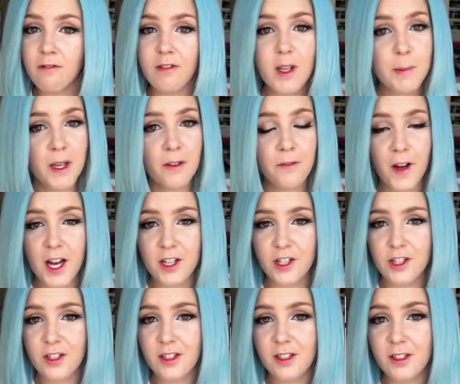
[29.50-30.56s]
VP
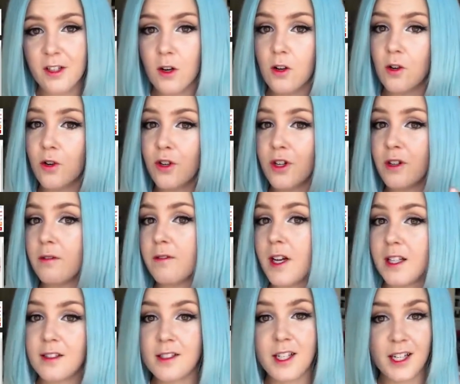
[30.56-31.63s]
Fashion or
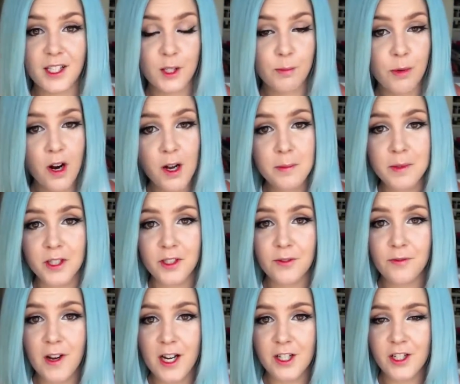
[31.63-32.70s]
Valentine's
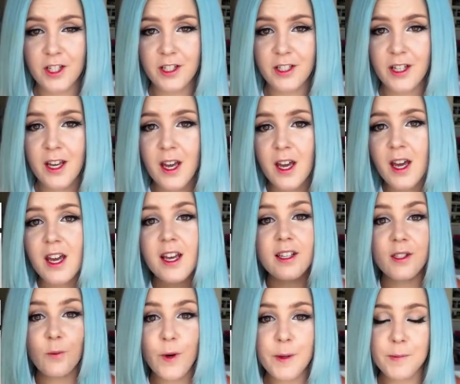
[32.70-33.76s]
Promise Fashion
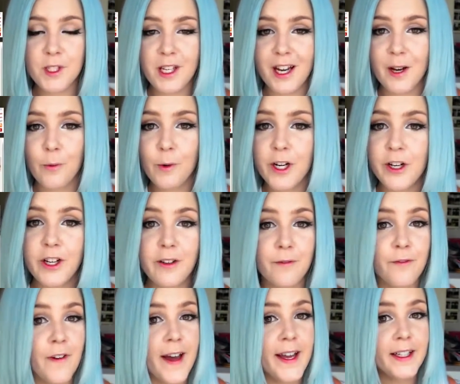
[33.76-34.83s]
is a website where you can
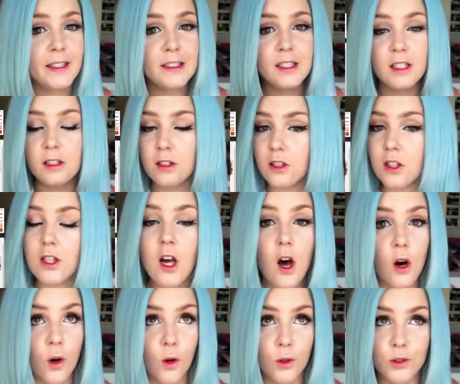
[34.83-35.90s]
find
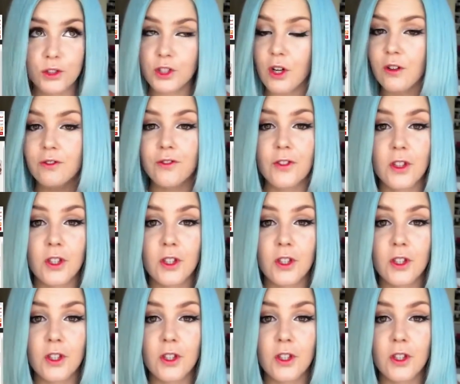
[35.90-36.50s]
loads of